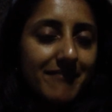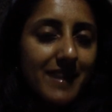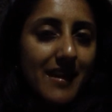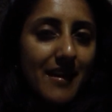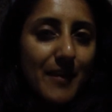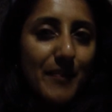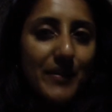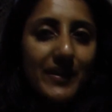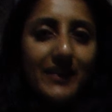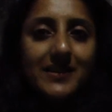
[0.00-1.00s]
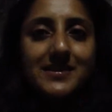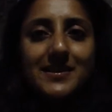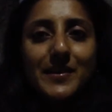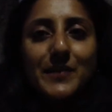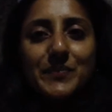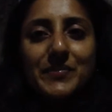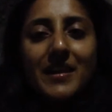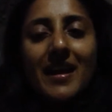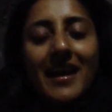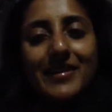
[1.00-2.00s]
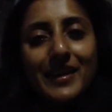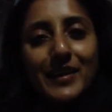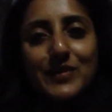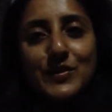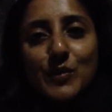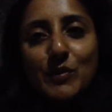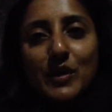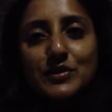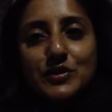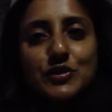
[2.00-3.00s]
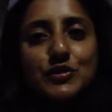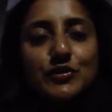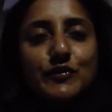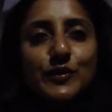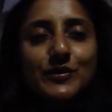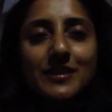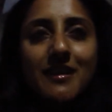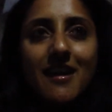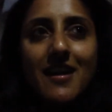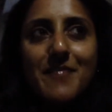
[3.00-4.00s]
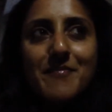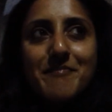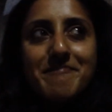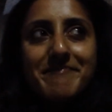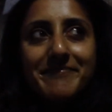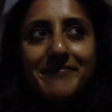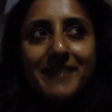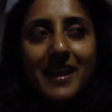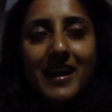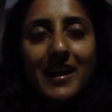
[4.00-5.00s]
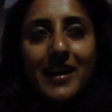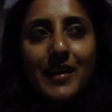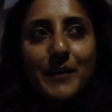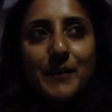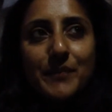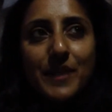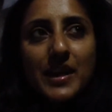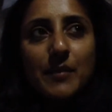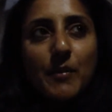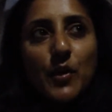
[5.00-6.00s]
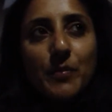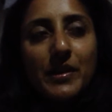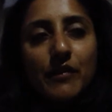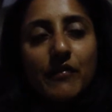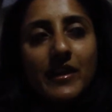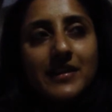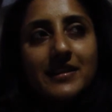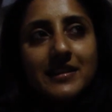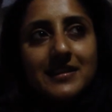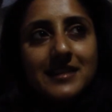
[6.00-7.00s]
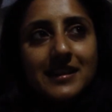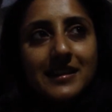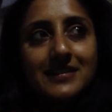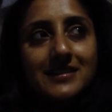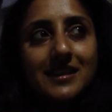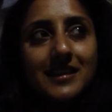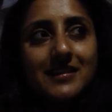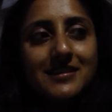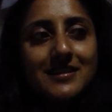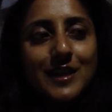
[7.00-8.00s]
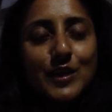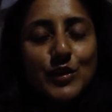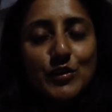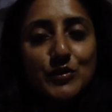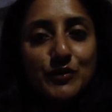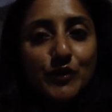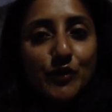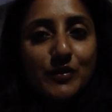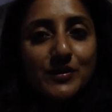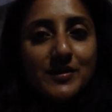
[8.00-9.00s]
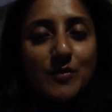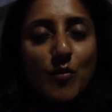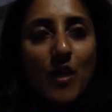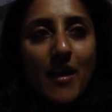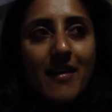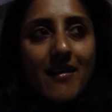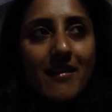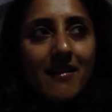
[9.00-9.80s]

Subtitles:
Yeah, I think that's it. Thank you so much for your time. And I'm hoping you're finding these little insights useful in some way.